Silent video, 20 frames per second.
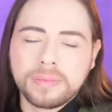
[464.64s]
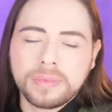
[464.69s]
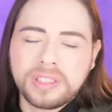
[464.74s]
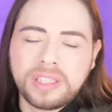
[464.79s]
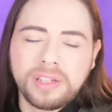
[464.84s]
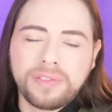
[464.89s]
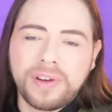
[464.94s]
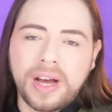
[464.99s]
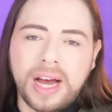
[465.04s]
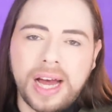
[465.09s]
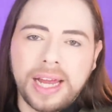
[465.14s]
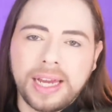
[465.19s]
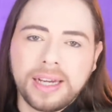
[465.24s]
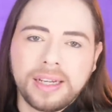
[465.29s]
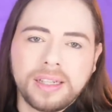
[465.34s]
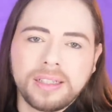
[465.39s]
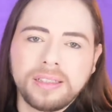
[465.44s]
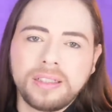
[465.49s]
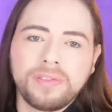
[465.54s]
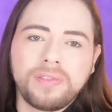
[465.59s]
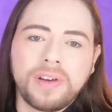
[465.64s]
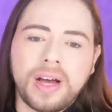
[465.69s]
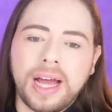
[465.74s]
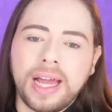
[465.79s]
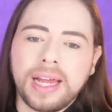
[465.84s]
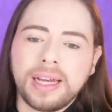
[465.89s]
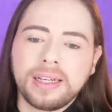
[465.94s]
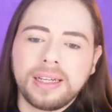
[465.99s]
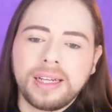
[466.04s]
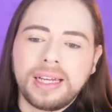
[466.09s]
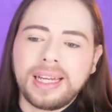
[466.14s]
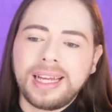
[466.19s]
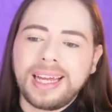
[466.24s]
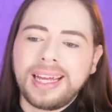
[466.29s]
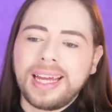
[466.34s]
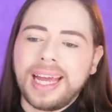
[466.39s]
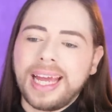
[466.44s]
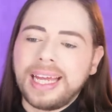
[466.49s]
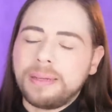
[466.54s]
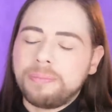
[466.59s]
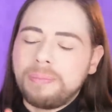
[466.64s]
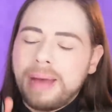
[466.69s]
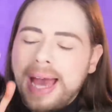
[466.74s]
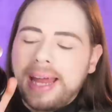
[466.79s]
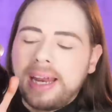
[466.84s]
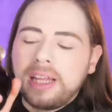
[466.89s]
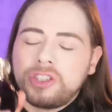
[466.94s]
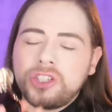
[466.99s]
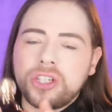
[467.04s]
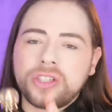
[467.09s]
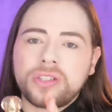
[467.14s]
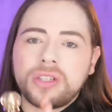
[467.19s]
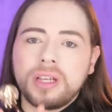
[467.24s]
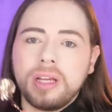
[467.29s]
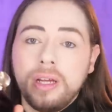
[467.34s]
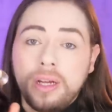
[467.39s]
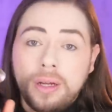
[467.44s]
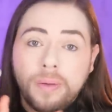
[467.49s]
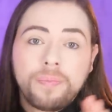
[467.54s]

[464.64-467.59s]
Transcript: Divine, divine. It, it manages...